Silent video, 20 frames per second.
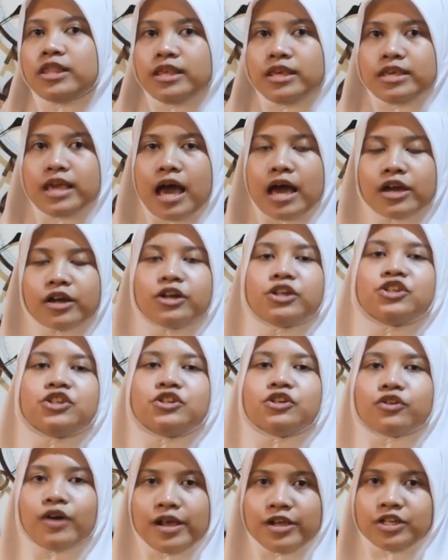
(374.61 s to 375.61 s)
the younger
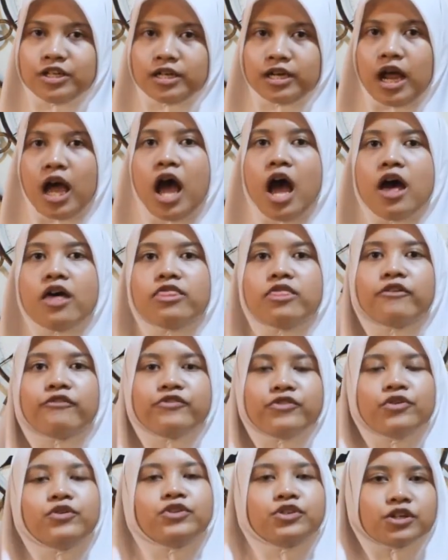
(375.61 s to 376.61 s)
generation, the
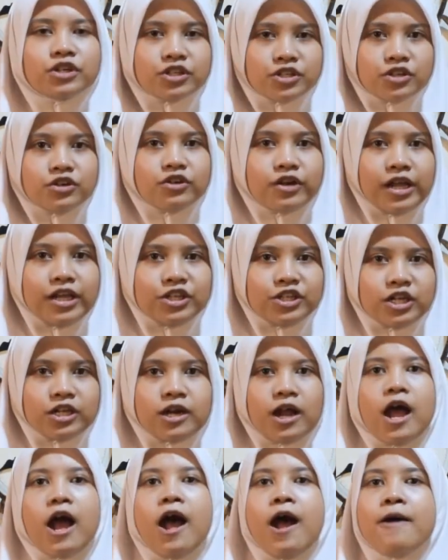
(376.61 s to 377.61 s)
future generation,